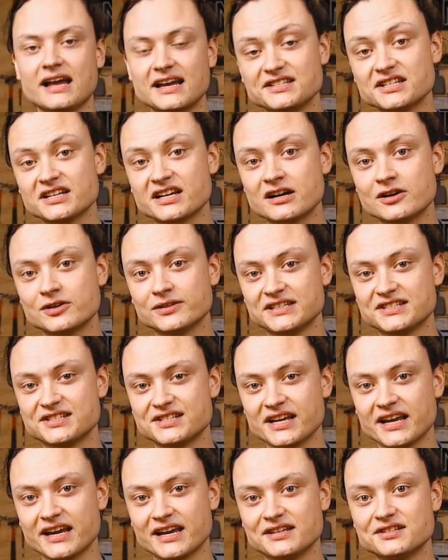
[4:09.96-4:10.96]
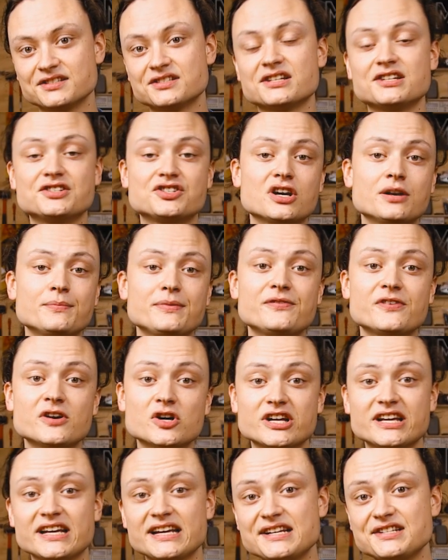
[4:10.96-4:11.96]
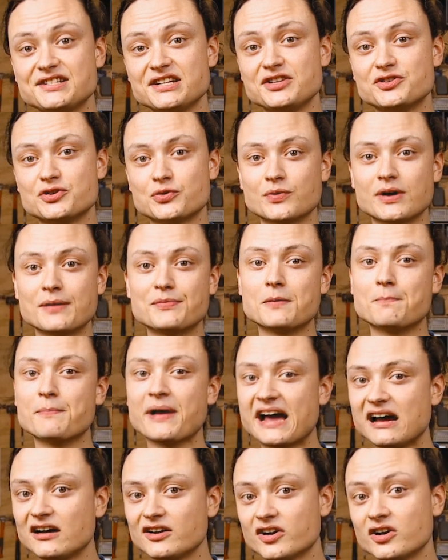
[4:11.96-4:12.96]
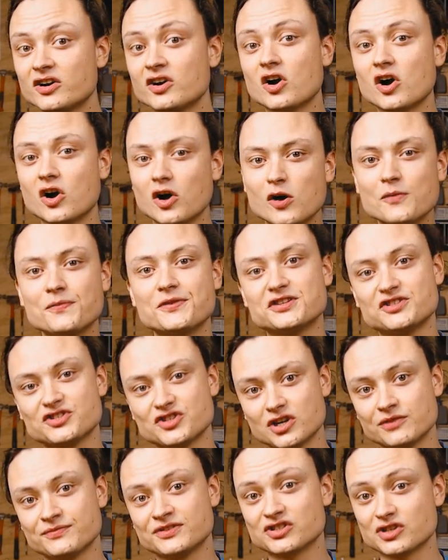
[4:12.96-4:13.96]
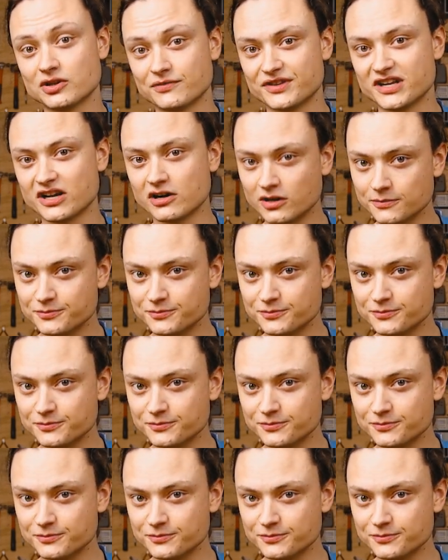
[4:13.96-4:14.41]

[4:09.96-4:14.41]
As it currently stands, it's going to be very easy to rub the powder off the surface of the